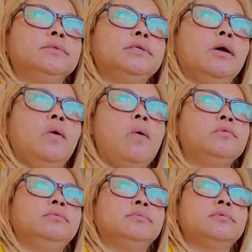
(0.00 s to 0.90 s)
So,
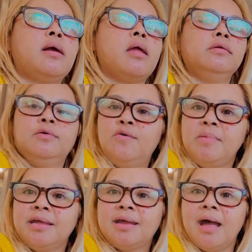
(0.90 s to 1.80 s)
oh
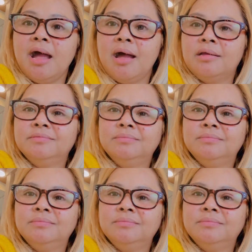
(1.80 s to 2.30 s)
my God.